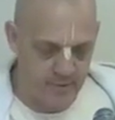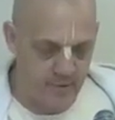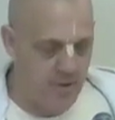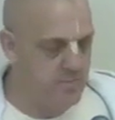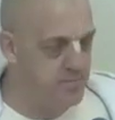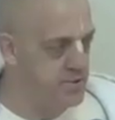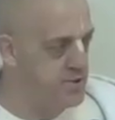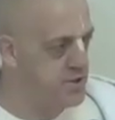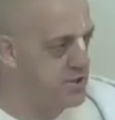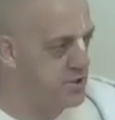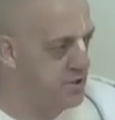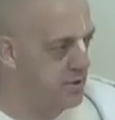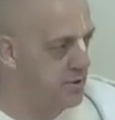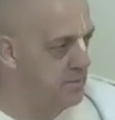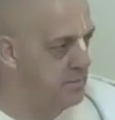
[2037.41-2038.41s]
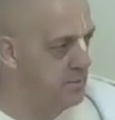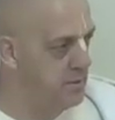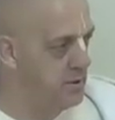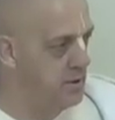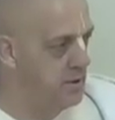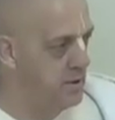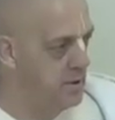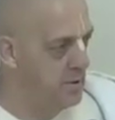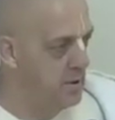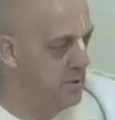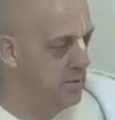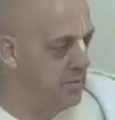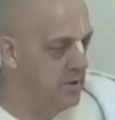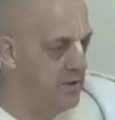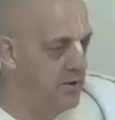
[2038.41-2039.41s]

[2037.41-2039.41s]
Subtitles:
imposition on them, where they've